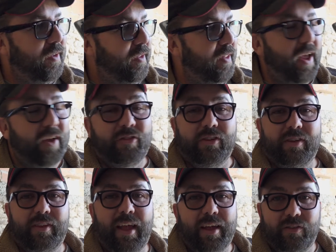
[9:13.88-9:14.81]

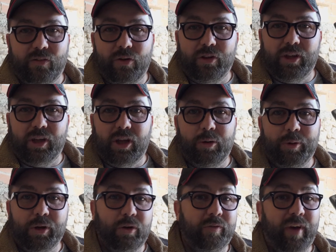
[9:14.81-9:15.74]
That's good. Going
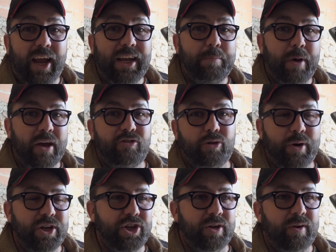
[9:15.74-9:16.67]
to be good for any
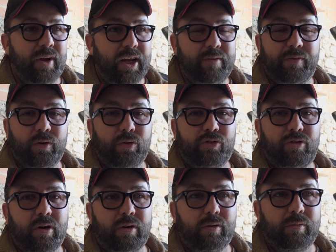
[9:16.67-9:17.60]
petrol engine, any
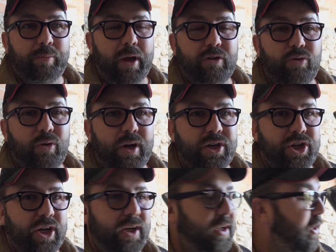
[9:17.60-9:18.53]
4-stroke petrol
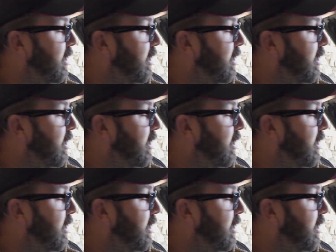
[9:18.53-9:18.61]
engine.